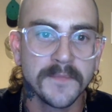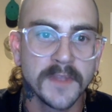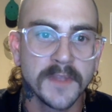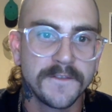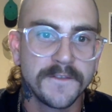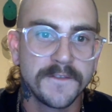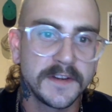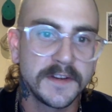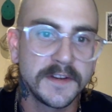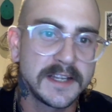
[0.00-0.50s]

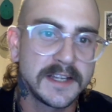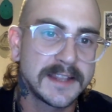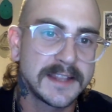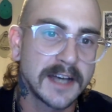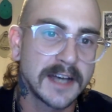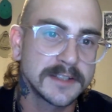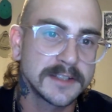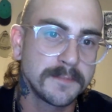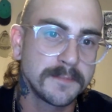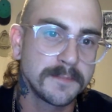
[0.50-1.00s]

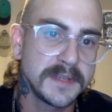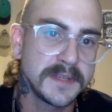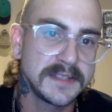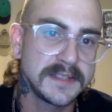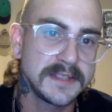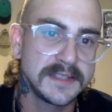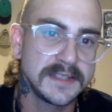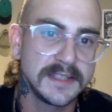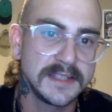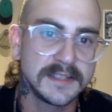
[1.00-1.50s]
50,000
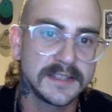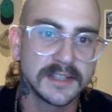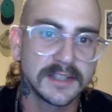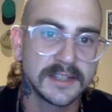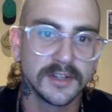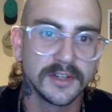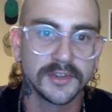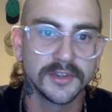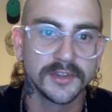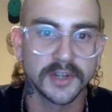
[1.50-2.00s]
BC
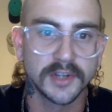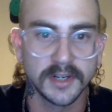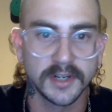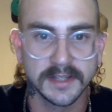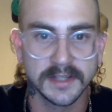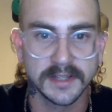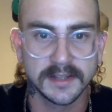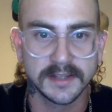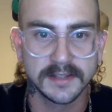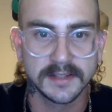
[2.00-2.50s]
till
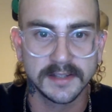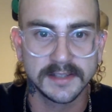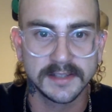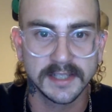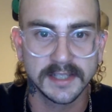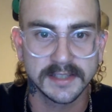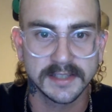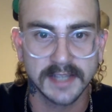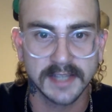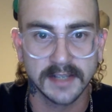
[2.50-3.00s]

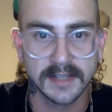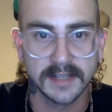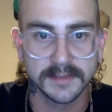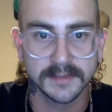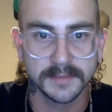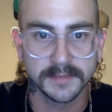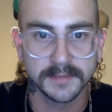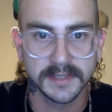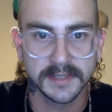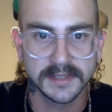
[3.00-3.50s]

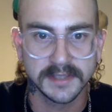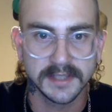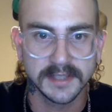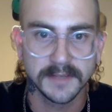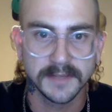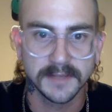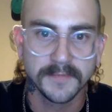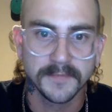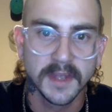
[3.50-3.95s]
36,000 BC.